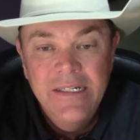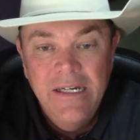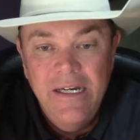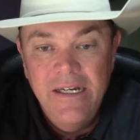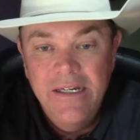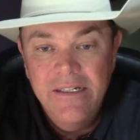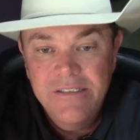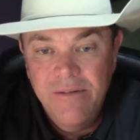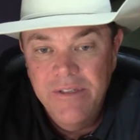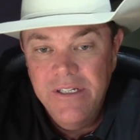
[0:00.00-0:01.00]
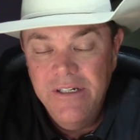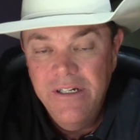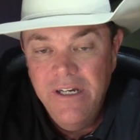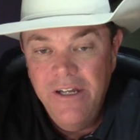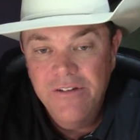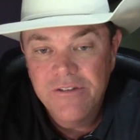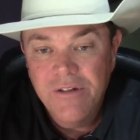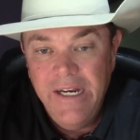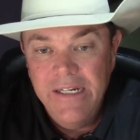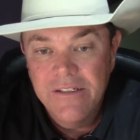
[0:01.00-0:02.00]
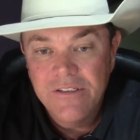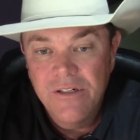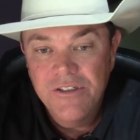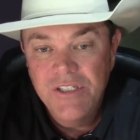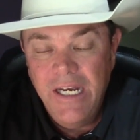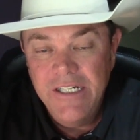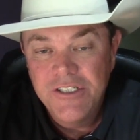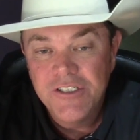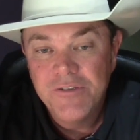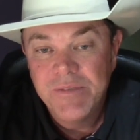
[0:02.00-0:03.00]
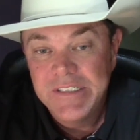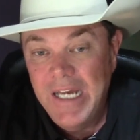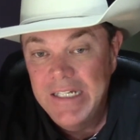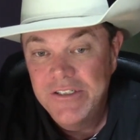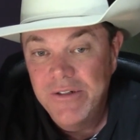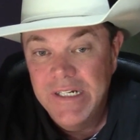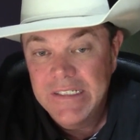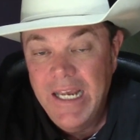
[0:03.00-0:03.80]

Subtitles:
Some of the other trade associations besides U.S.